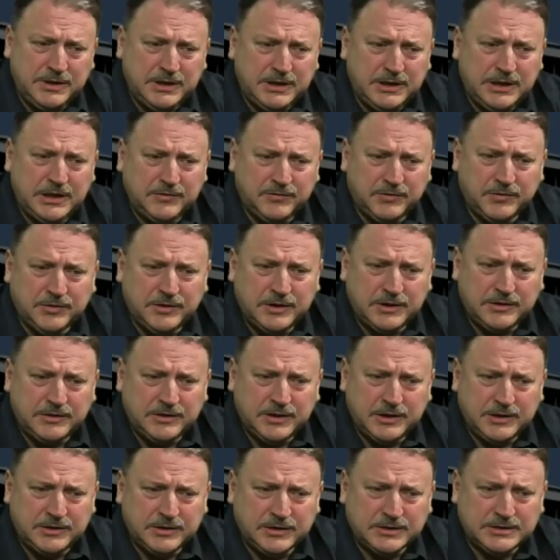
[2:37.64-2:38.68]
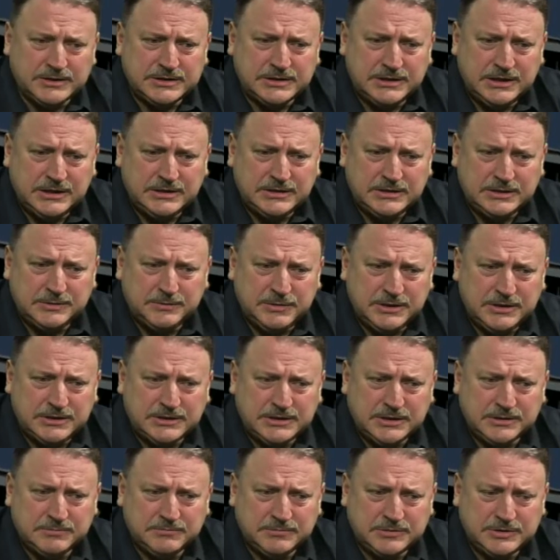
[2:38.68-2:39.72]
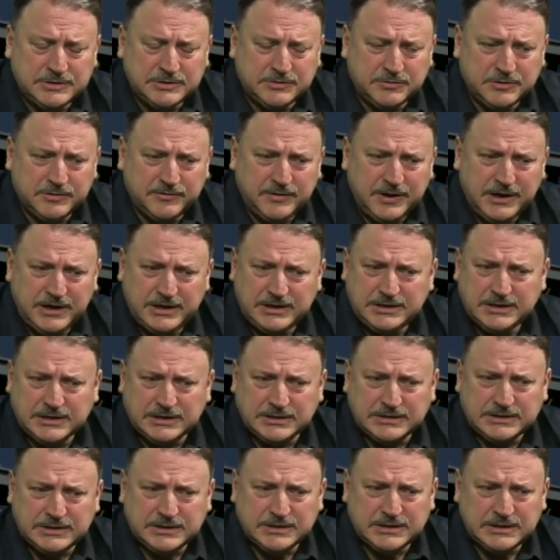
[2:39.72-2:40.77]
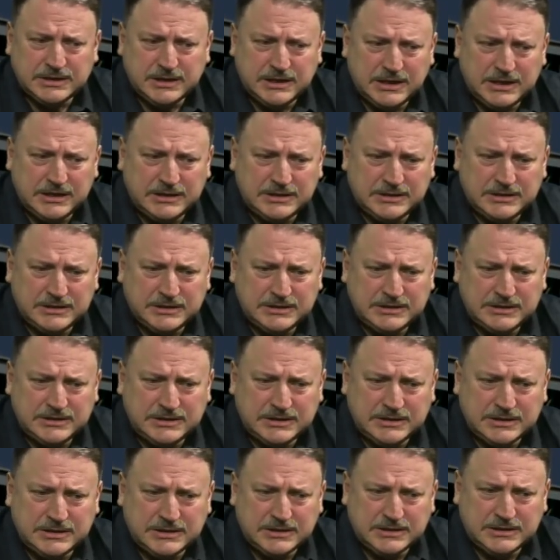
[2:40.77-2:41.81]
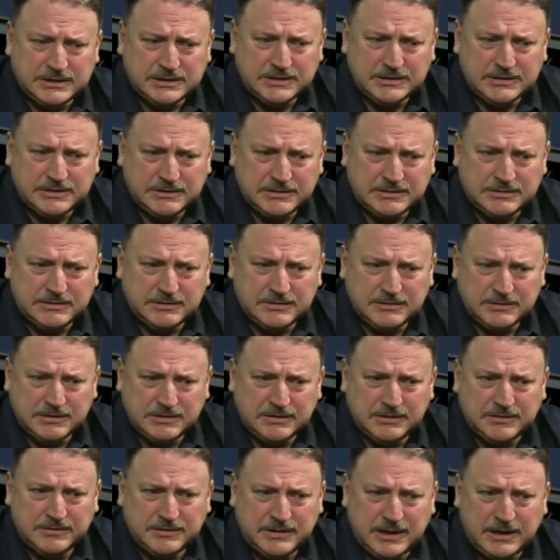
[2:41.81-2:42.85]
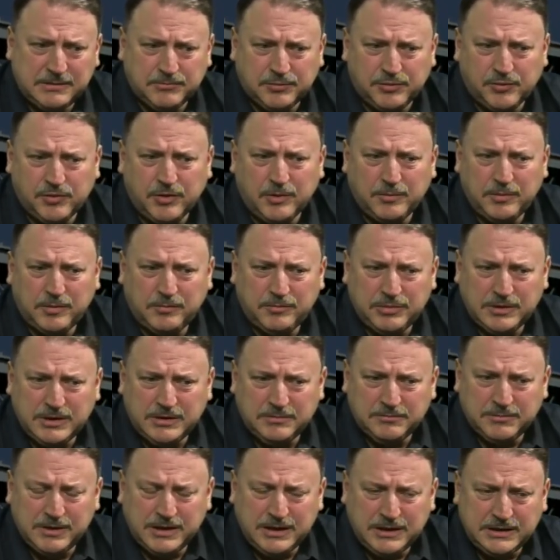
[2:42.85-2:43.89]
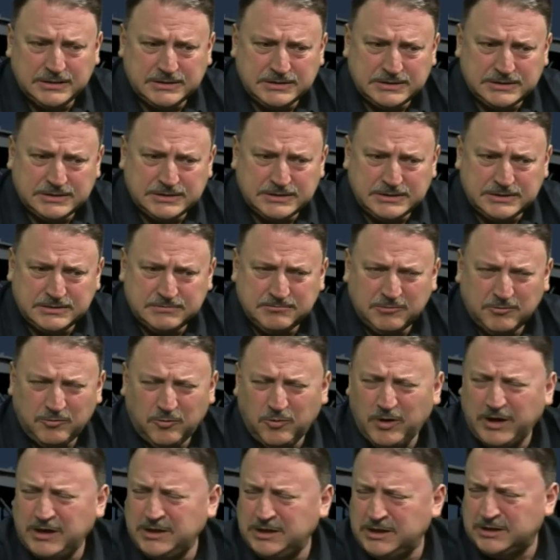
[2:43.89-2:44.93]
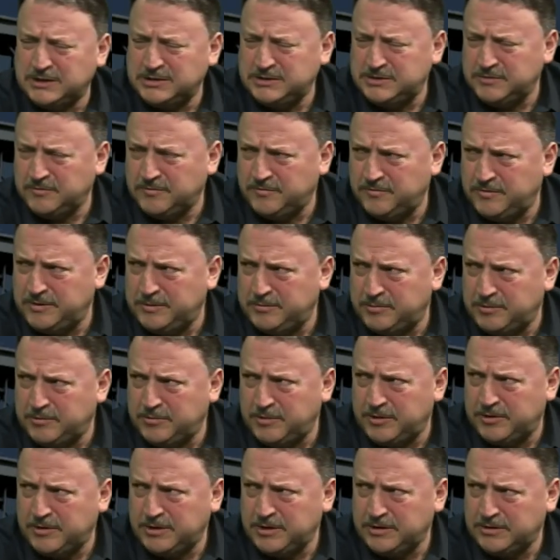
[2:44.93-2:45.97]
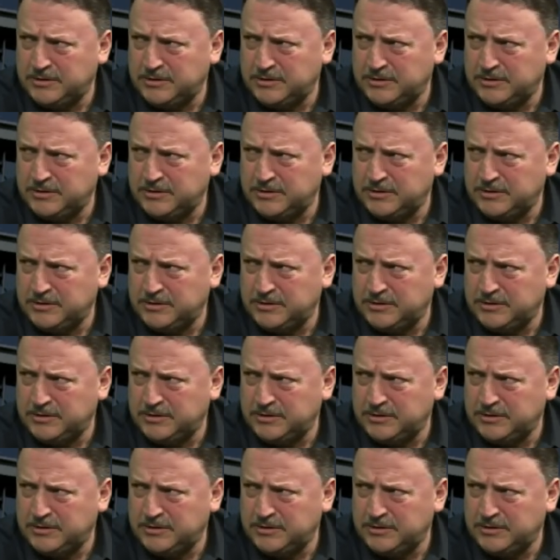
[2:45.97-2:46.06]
careful that they're not seen to be some sort of headhunter, and that probably means waiting until February.